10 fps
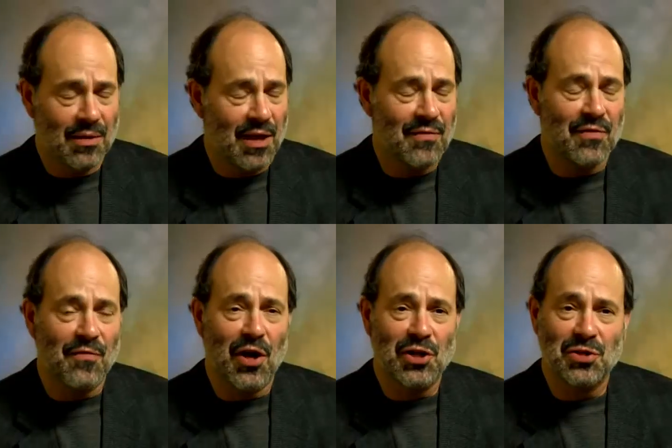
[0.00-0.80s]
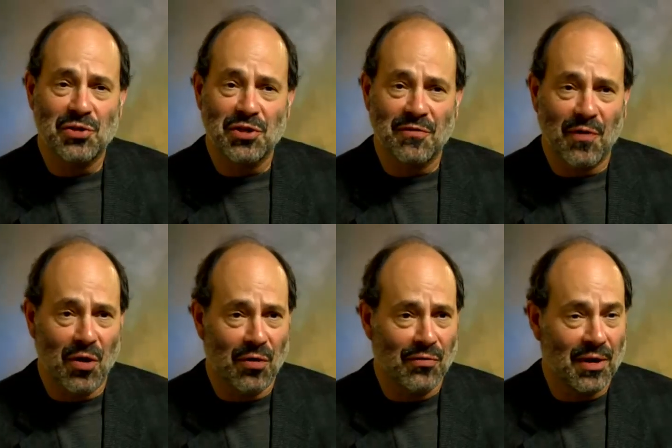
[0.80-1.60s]
and David Foster's
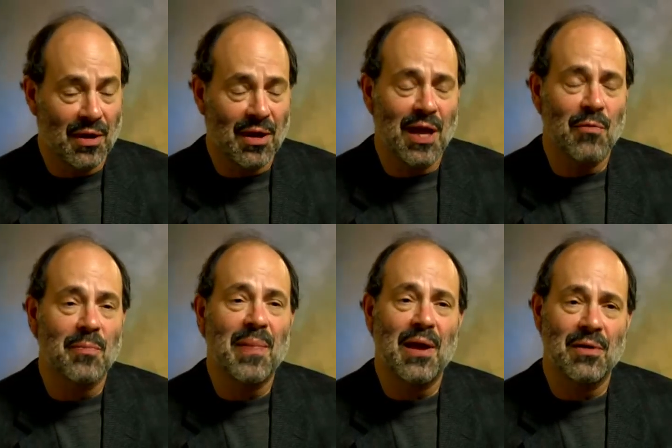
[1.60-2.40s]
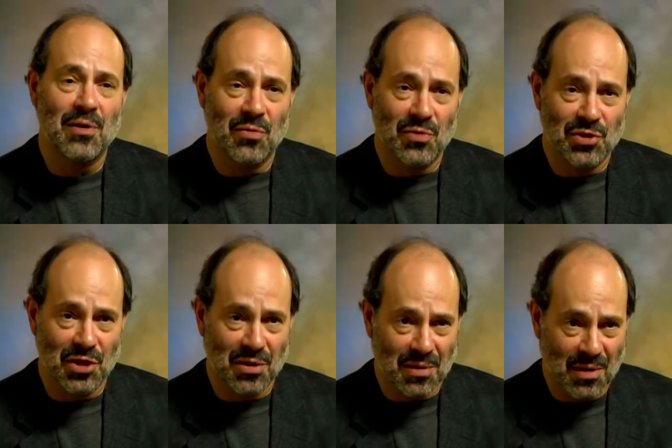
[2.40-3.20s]
involved. Uh, Hayward Parrott, who was
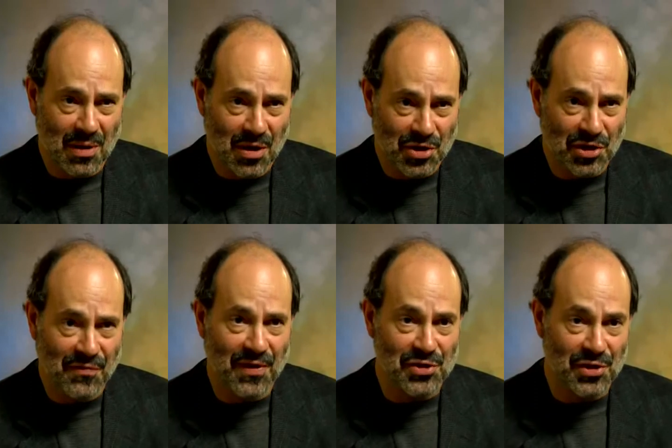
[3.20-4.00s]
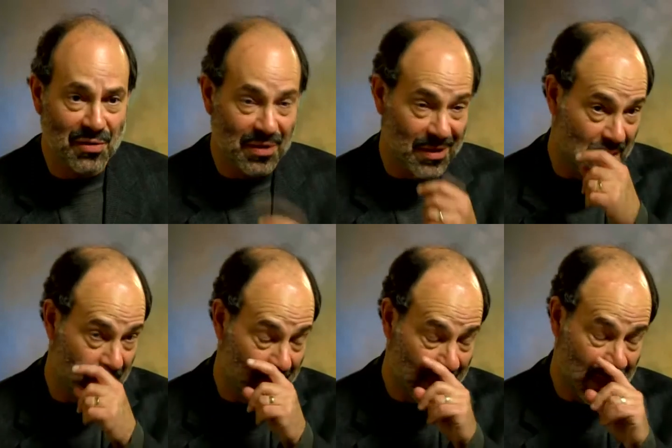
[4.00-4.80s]
uh, our chief engineer at the
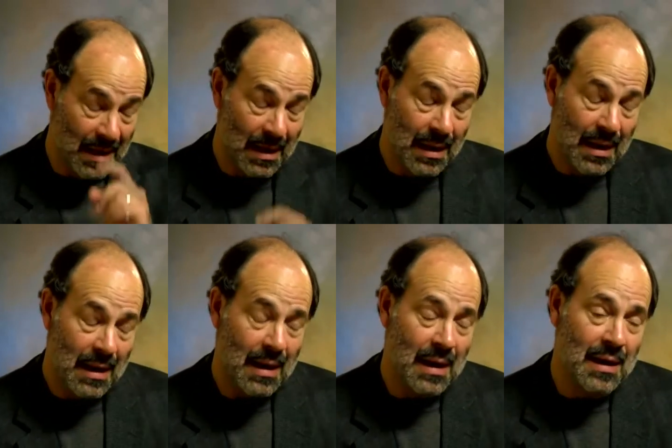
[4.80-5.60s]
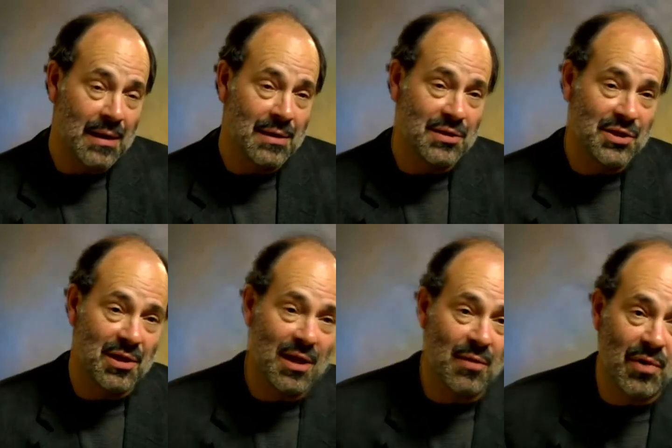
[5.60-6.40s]
time, uh,
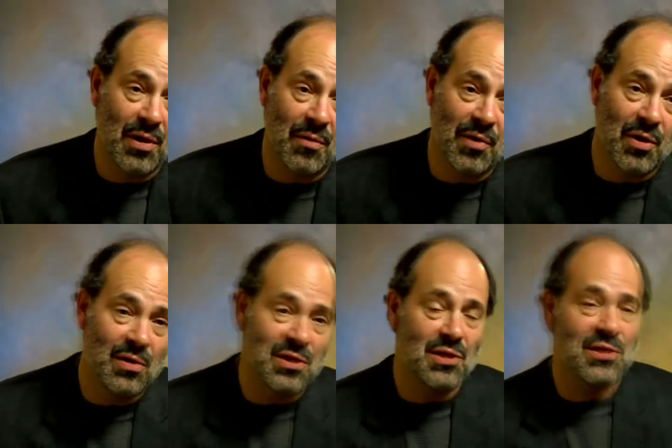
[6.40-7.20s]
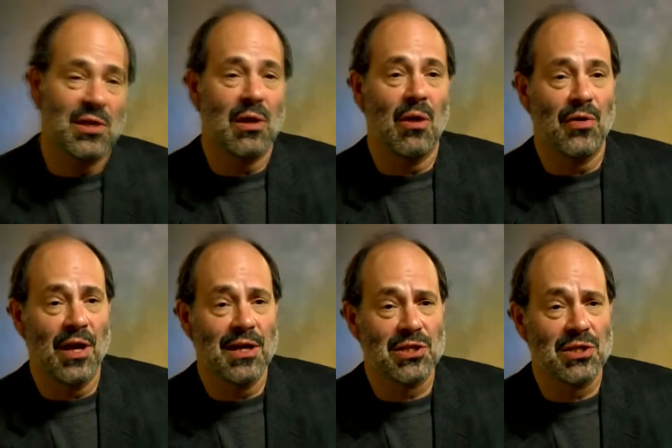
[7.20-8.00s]
said, can we, can we do this? And I said, go
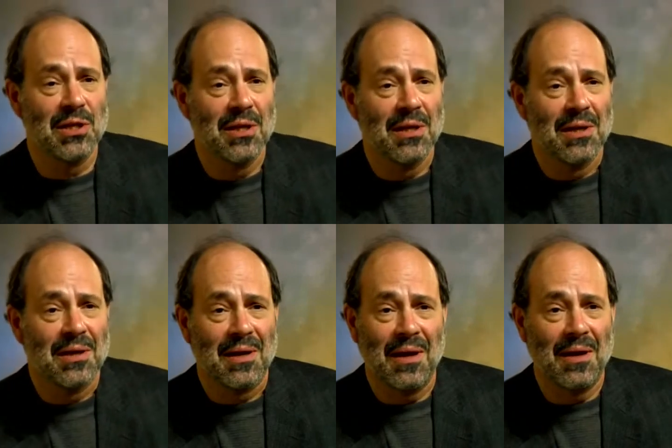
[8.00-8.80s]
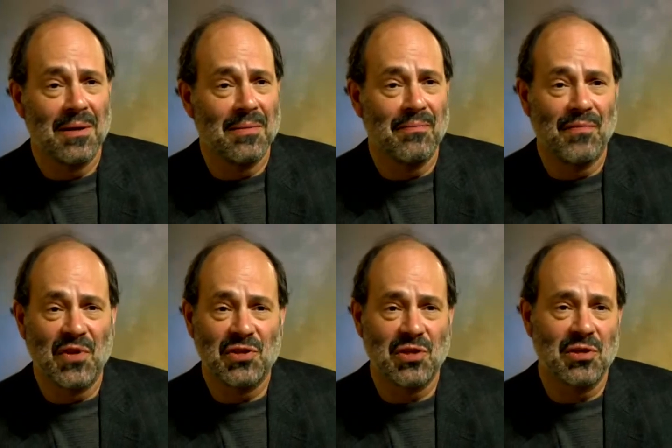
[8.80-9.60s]
nuts. Um,
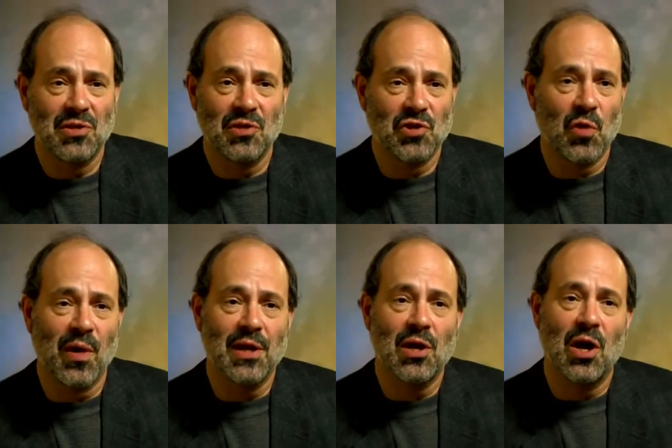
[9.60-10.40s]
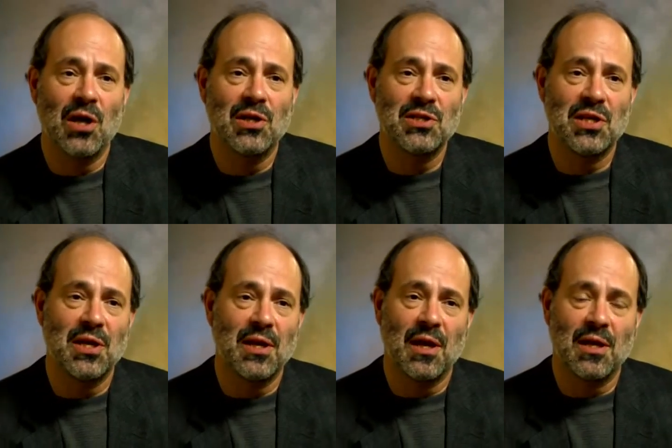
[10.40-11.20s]
this is, it's a great cause,
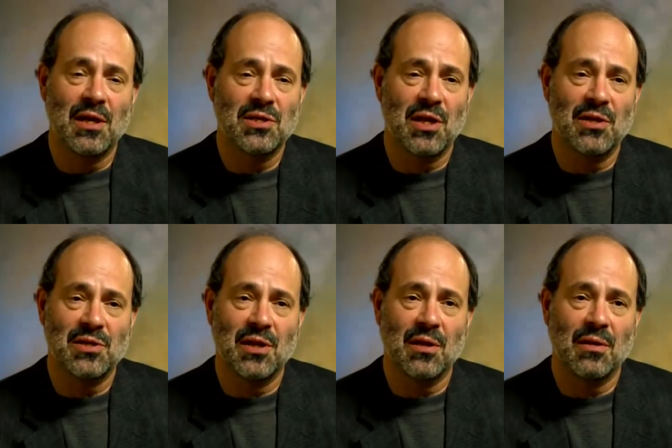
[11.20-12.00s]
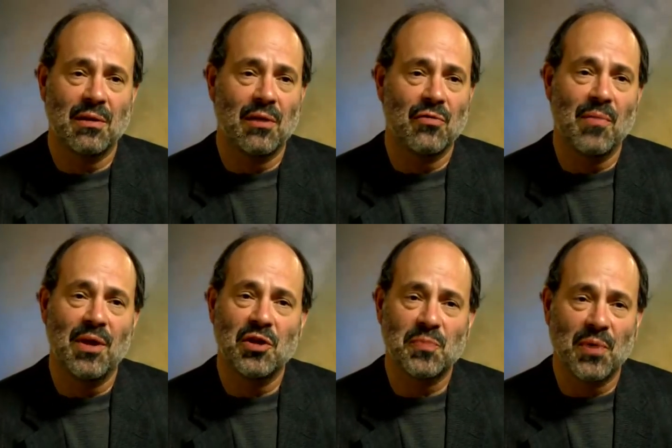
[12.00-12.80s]
and uh, it sounds like a, a
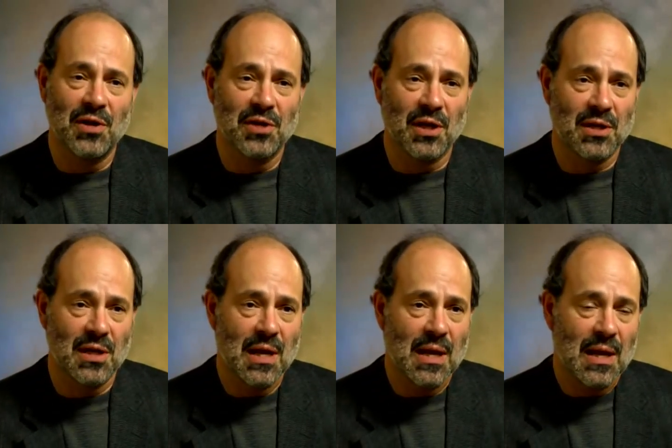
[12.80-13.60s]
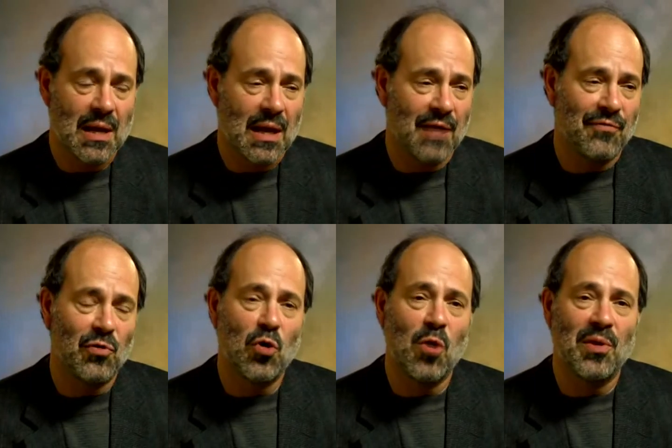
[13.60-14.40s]
tremendous project. I
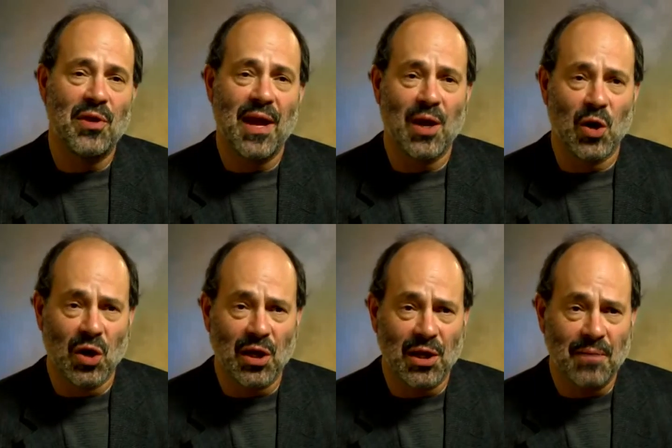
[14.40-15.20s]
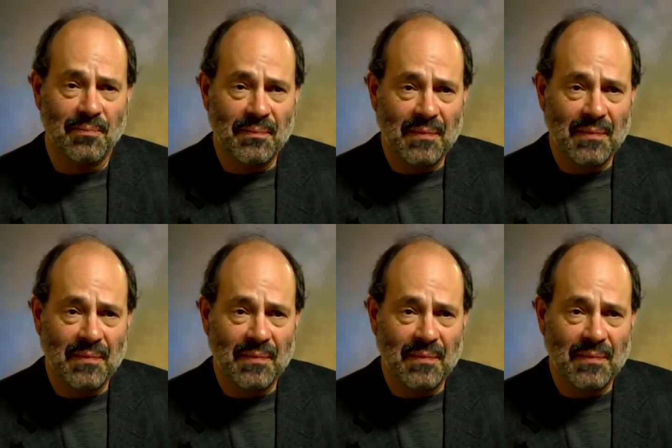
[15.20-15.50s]
flew home a day early,